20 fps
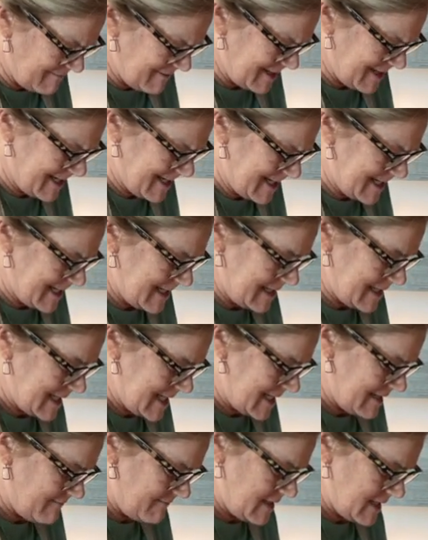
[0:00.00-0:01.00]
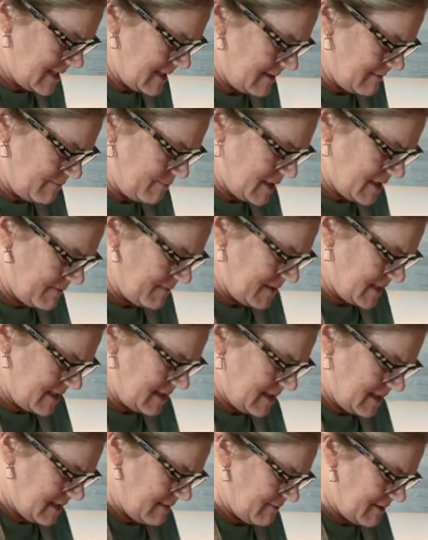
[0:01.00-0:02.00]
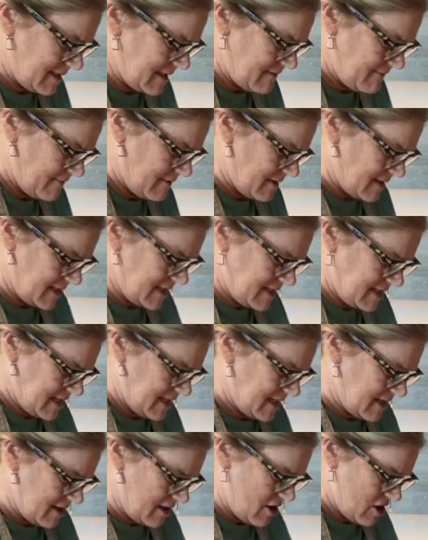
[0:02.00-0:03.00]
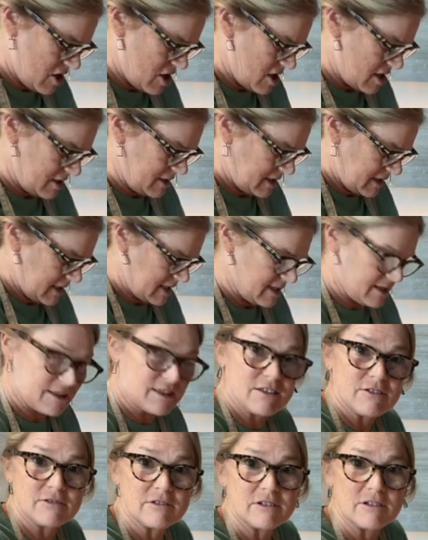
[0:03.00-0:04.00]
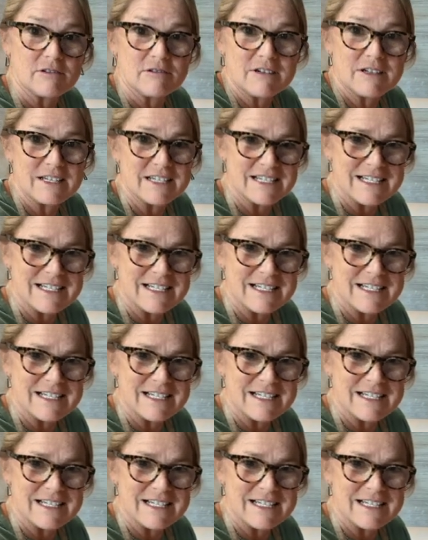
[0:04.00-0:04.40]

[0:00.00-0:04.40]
you're cutting heavy pumpkins and whatever, it's hard to cut through.